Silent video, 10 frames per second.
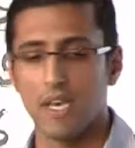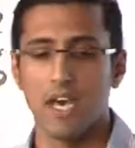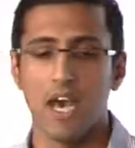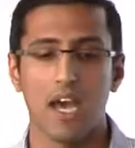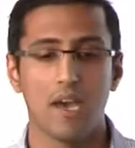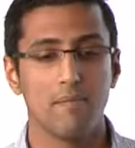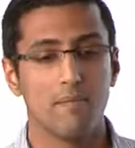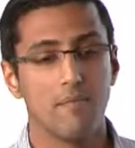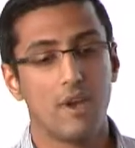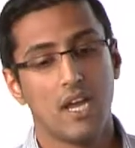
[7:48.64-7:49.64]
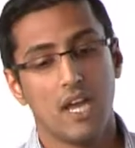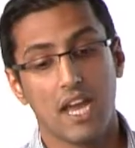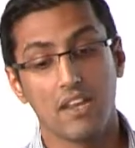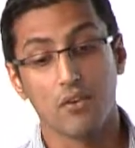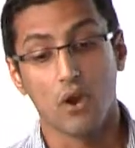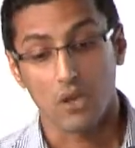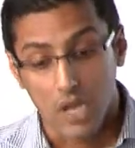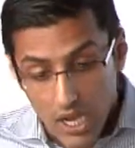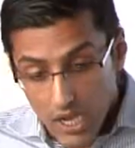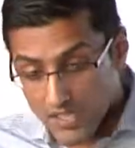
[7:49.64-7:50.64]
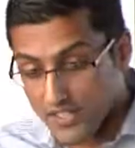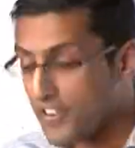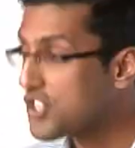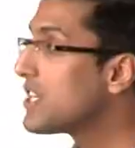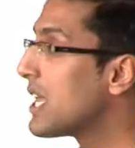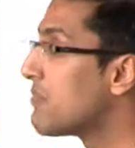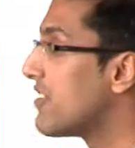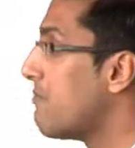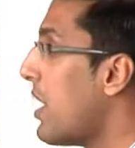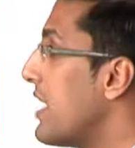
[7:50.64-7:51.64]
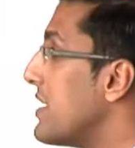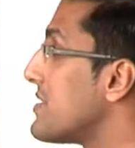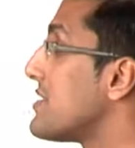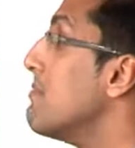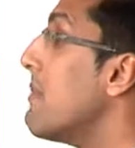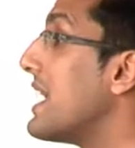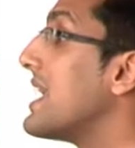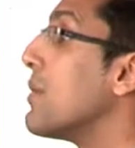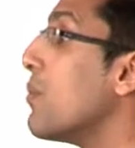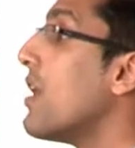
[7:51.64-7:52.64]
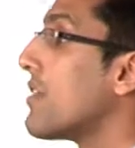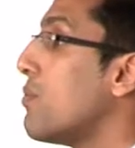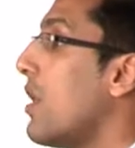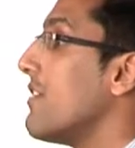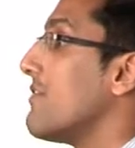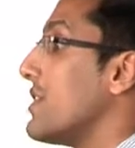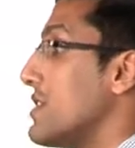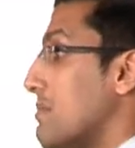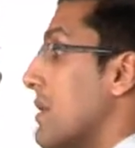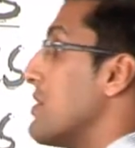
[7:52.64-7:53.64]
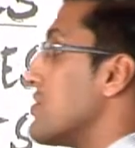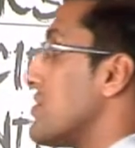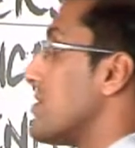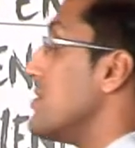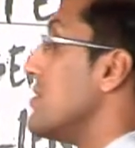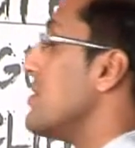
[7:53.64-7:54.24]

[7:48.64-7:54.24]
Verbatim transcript: Um, and you've got a sufficient number of buyers to make it worthwhile for those publishers to do